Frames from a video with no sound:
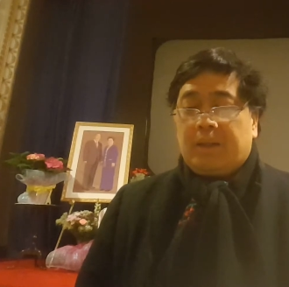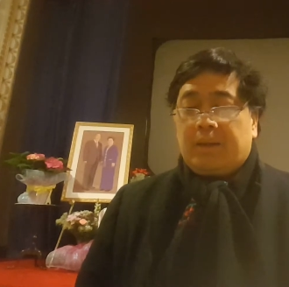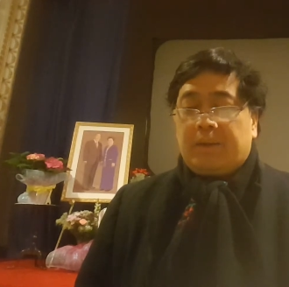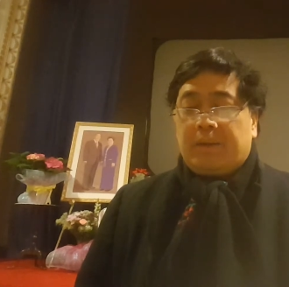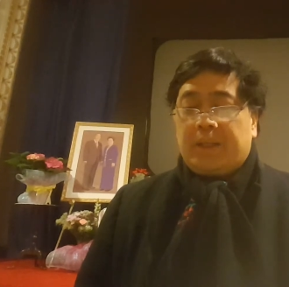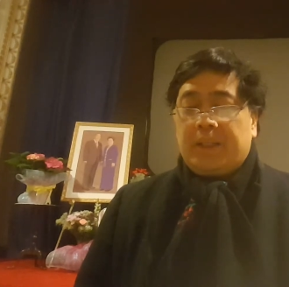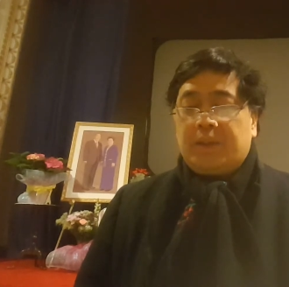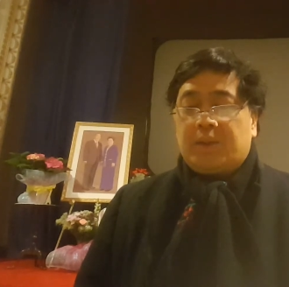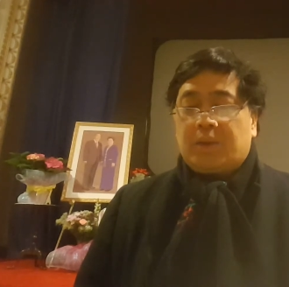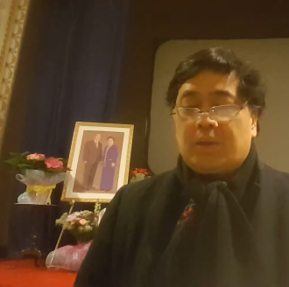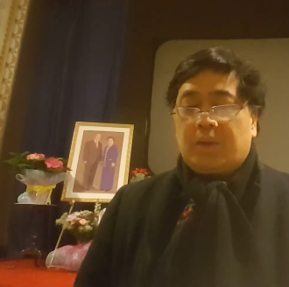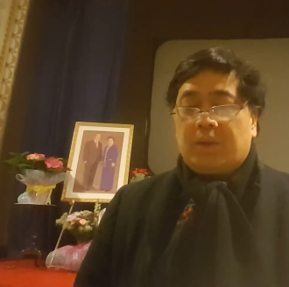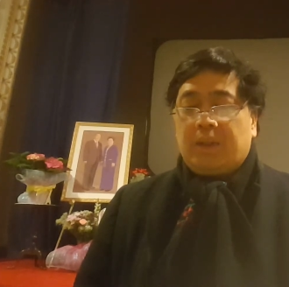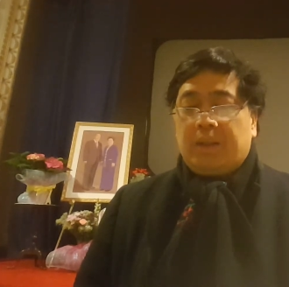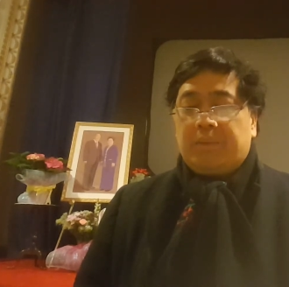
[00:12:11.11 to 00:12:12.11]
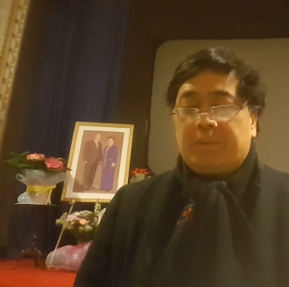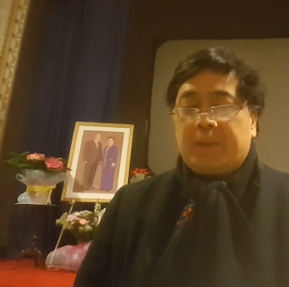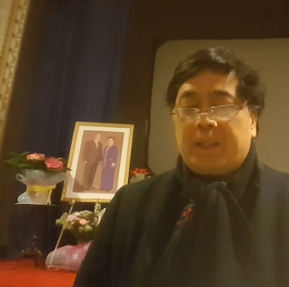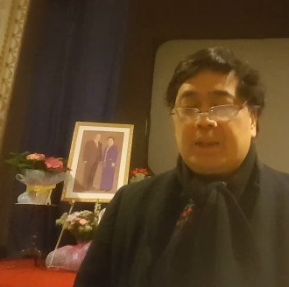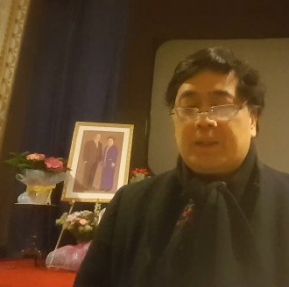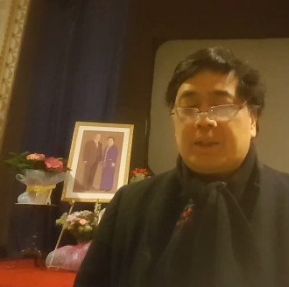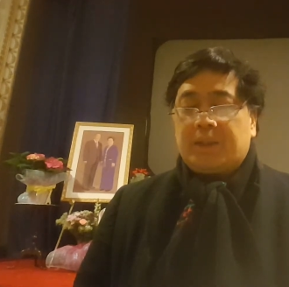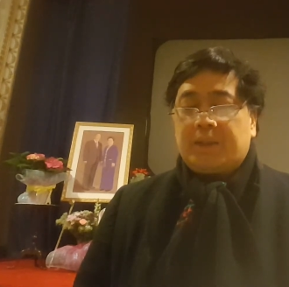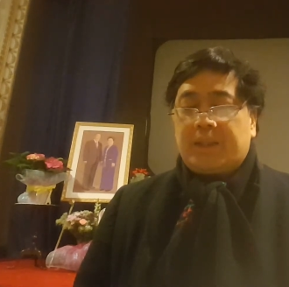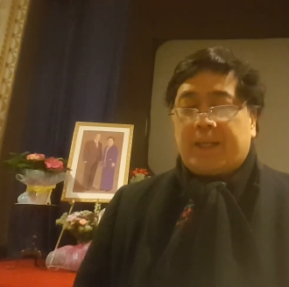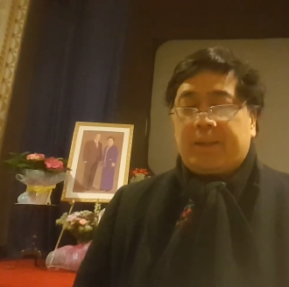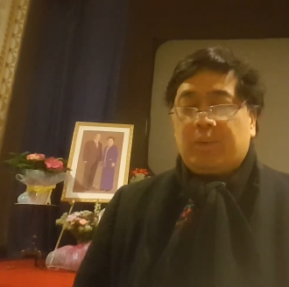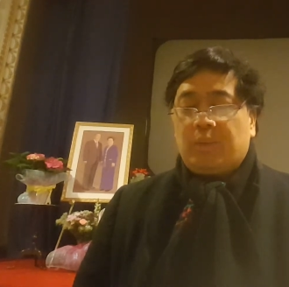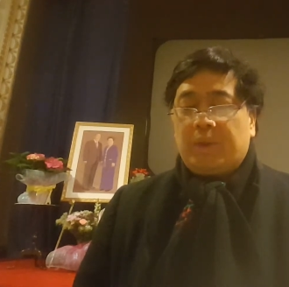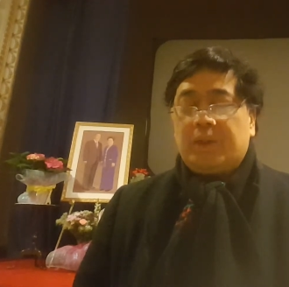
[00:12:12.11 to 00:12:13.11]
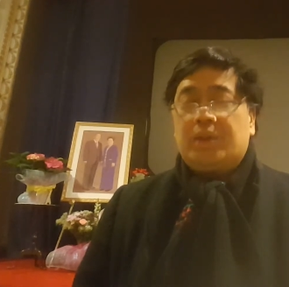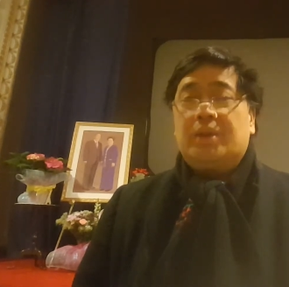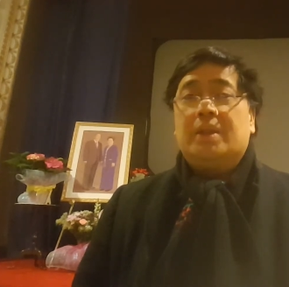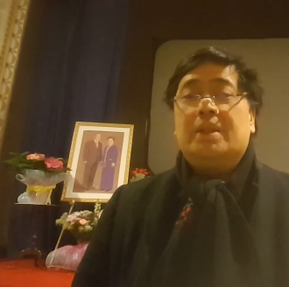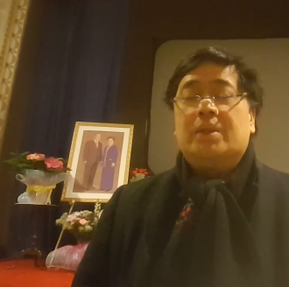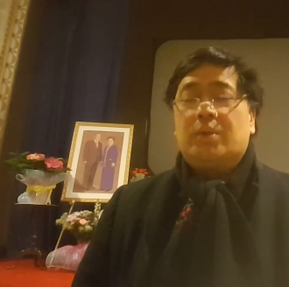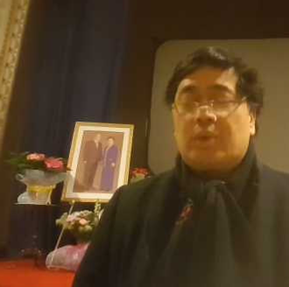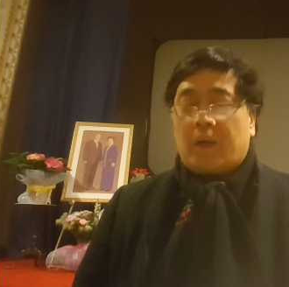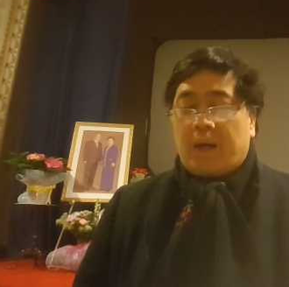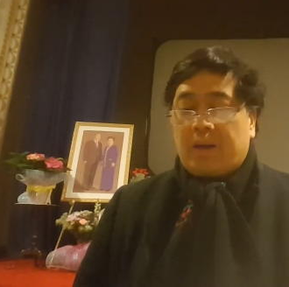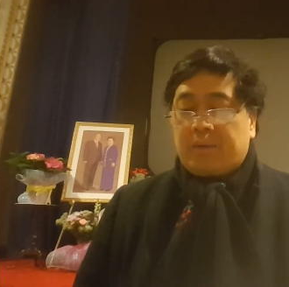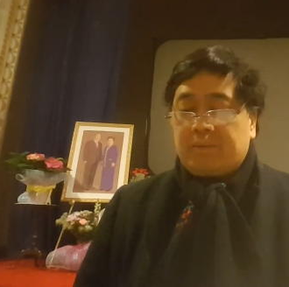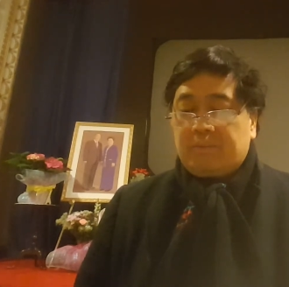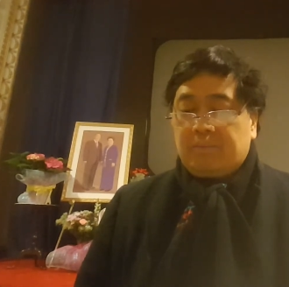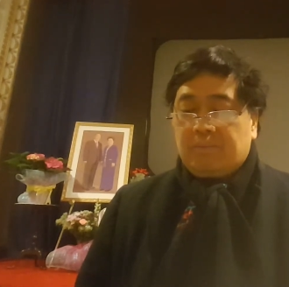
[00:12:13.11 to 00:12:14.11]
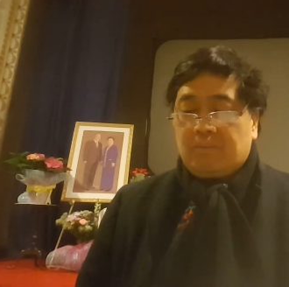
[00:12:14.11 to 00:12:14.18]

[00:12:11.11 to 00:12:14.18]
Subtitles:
Nature embraces that which is round.